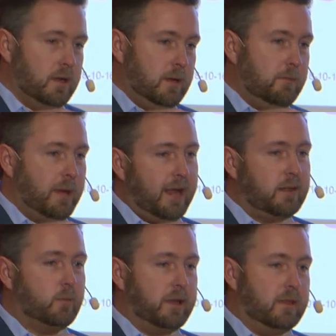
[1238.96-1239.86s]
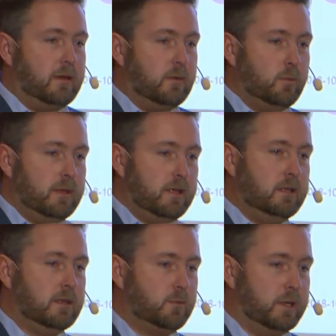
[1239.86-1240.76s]
bandwidth
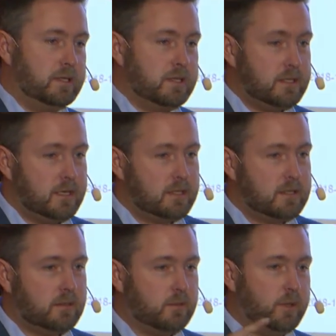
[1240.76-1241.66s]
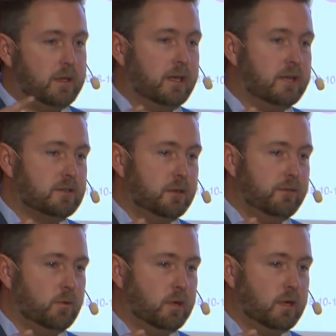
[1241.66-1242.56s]
within the 26th to 28th. So
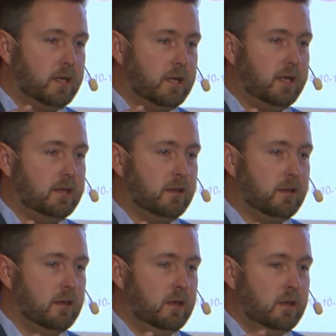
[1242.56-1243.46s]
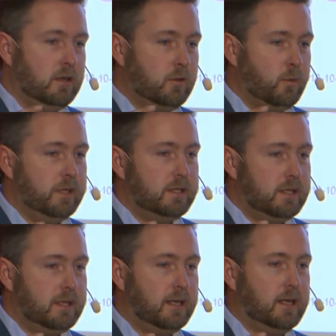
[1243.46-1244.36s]
if you want to gain the
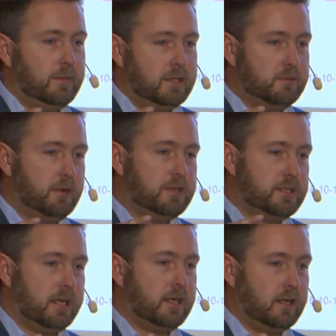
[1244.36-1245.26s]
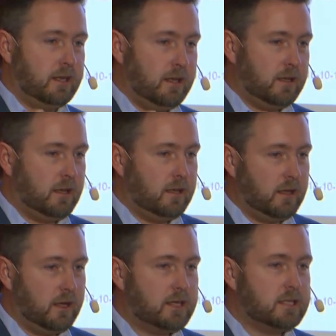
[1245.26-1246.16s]
20 gigabits per second and and
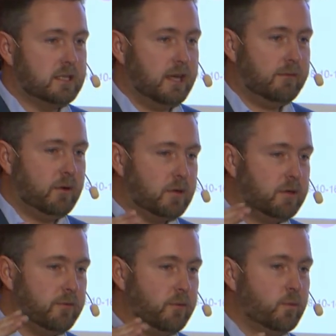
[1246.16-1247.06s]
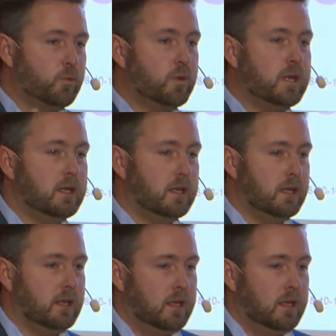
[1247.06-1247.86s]
actually have a really